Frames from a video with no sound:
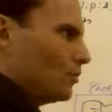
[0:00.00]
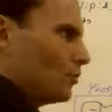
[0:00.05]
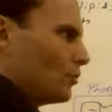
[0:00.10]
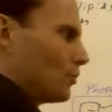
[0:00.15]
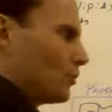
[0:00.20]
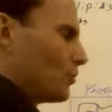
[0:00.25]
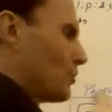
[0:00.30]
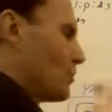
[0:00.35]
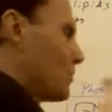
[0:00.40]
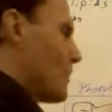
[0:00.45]
you
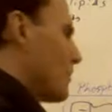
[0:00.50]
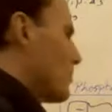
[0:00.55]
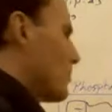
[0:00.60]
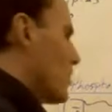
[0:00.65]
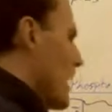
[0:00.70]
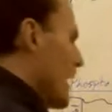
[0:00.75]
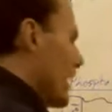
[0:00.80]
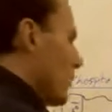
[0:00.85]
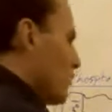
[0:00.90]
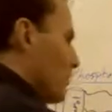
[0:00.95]
can remember
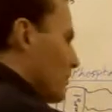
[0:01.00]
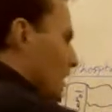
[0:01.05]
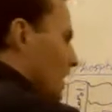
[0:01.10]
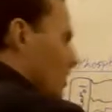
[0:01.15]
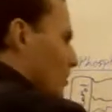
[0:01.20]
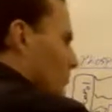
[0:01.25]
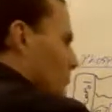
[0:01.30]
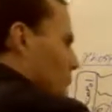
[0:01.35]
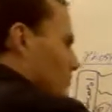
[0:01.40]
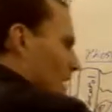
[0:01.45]
how
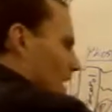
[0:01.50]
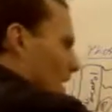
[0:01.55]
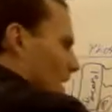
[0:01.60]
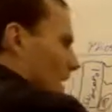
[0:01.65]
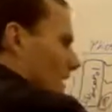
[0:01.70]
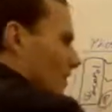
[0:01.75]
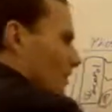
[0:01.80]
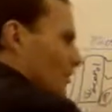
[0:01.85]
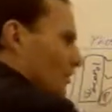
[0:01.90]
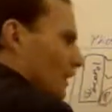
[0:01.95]
they are
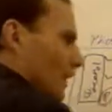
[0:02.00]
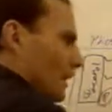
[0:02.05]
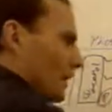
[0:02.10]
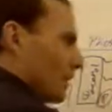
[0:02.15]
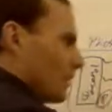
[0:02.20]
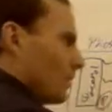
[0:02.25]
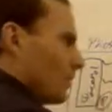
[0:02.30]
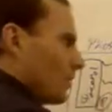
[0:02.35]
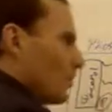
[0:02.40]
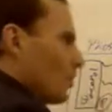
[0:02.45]
made,
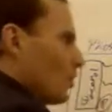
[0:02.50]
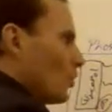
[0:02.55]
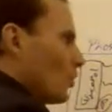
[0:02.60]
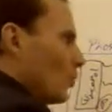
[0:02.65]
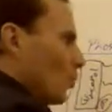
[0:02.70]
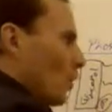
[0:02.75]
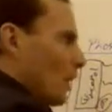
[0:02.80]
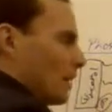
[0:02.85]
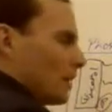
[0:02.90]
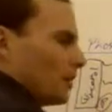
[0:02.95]
like
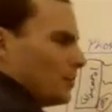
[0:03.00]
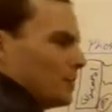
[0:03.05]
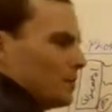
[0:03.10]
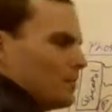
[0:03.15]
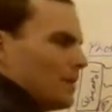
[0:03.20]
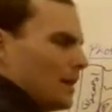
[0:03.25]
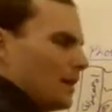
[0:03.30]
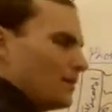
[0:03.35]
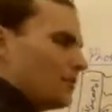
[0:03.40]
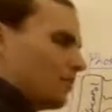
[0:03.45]
what can
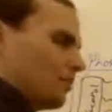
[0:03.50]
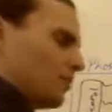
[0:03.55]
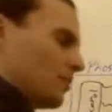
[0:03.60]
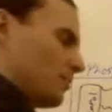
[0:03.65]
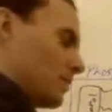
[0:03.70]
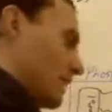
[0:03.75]
be made from